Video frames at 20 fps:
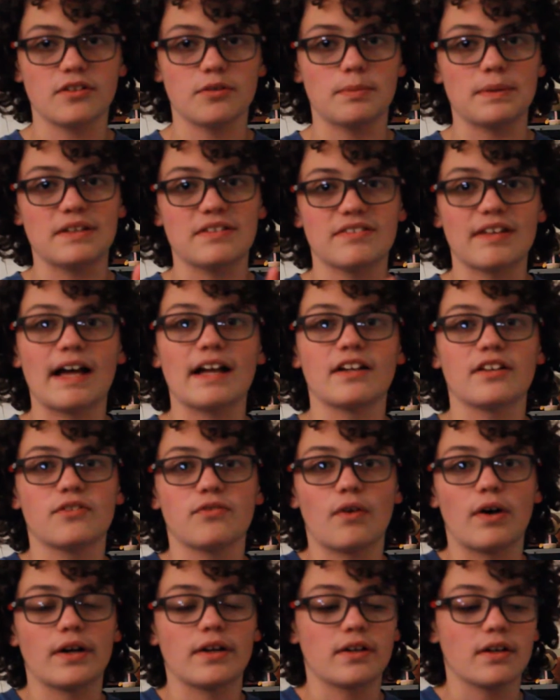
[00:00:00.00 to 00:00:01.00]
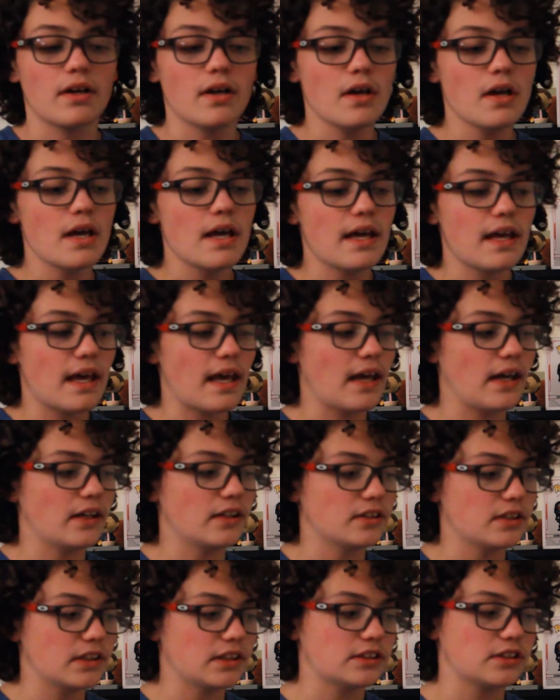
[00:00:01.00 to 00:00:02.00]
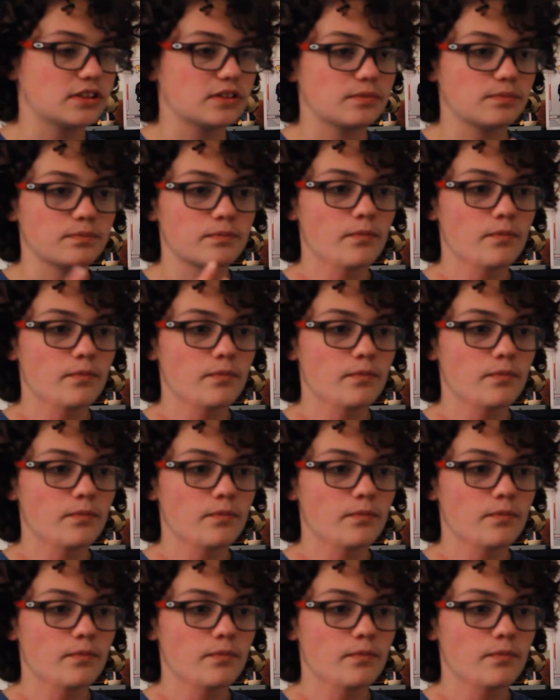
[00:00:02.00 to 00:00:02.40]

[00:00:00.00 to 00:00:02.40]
to be satisfying. And it's